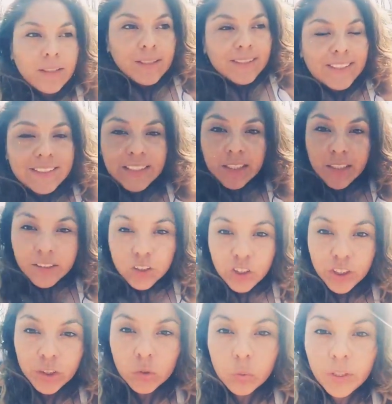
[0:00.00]
Today, I'm going to
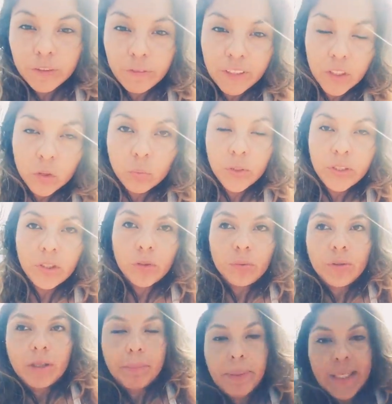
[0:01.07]
share a quick video with you
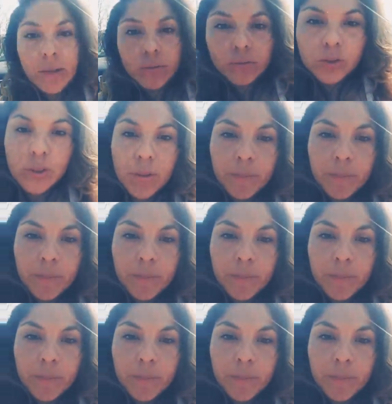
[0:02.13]
about